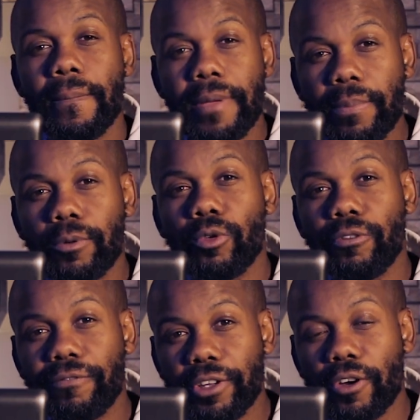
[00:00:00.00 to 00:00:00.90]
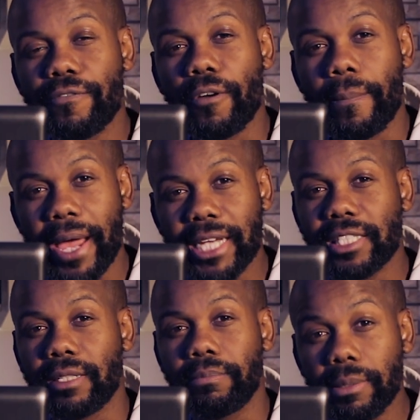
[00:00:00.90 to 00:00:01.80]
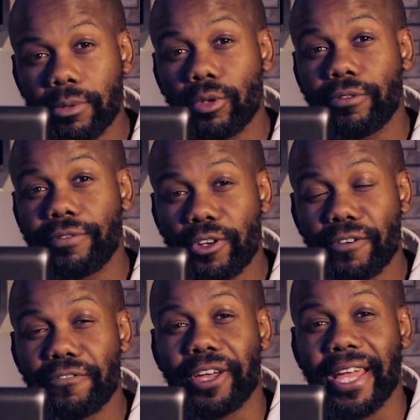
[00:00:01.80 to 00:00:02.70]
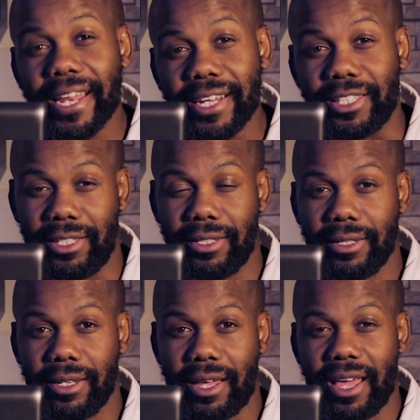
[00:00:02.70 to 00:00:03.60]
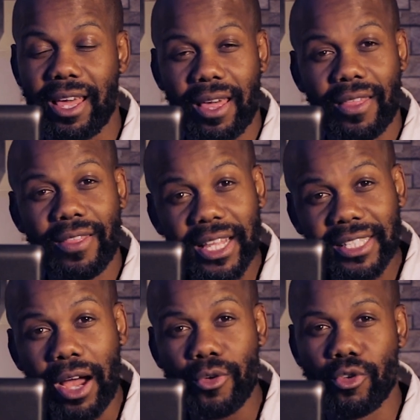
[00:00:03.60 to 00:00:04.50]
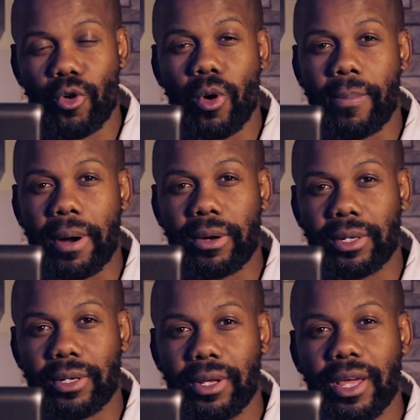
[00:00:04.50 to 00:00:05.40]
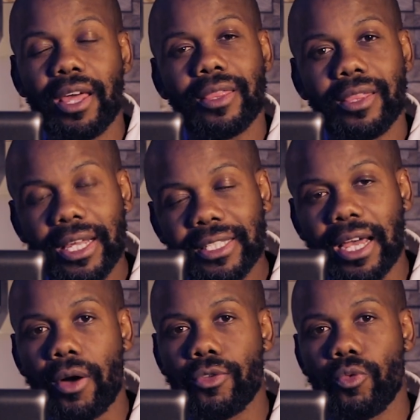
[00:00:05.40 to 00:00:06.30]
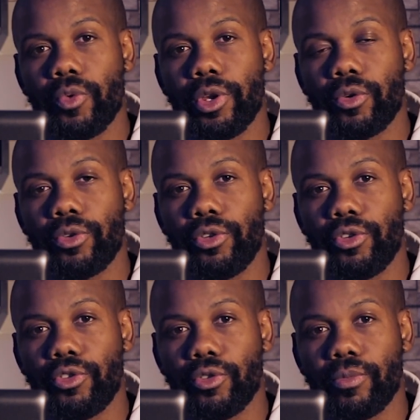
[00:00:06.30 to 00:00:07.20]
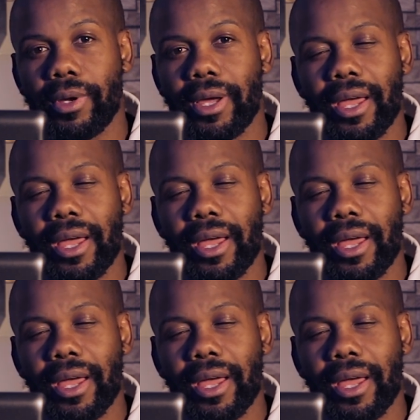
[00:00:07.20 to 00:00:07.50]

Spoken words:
People will feed off your passion. People will feed off your energy. That's how you go about it. That's how you win on YouTube.